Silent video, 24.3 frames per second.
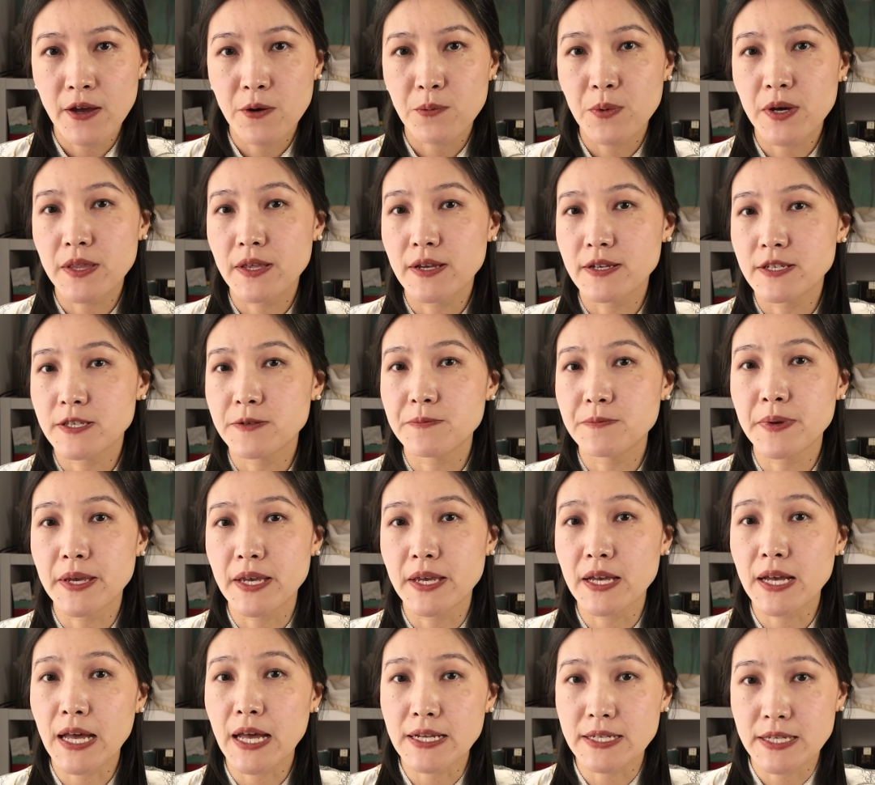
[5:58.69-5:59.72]
whether it
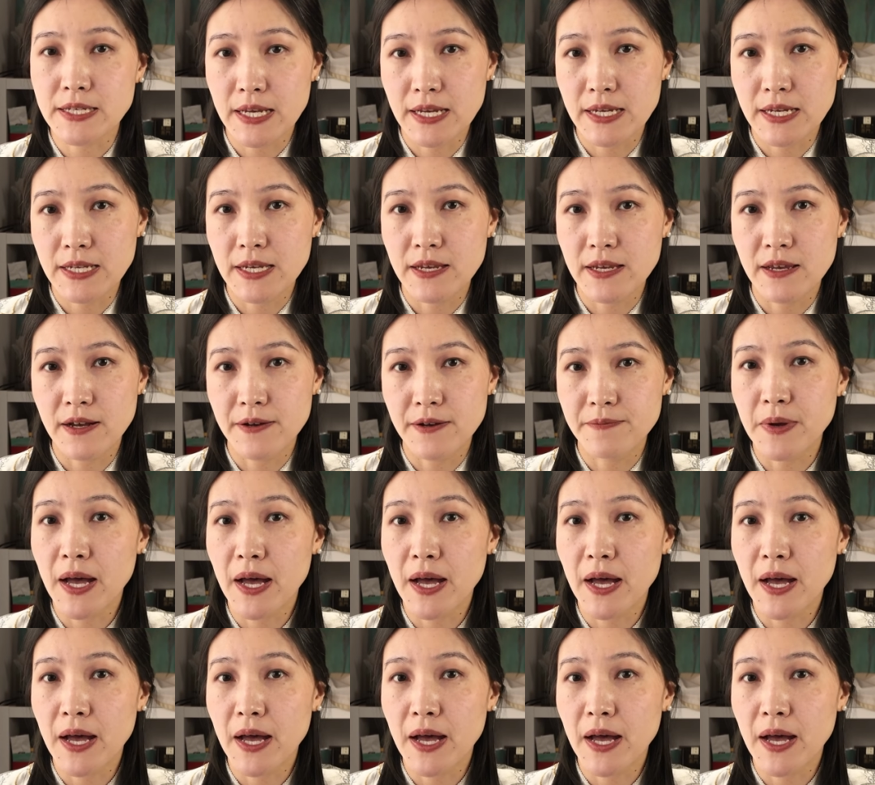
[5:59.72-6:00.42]
be gardenia,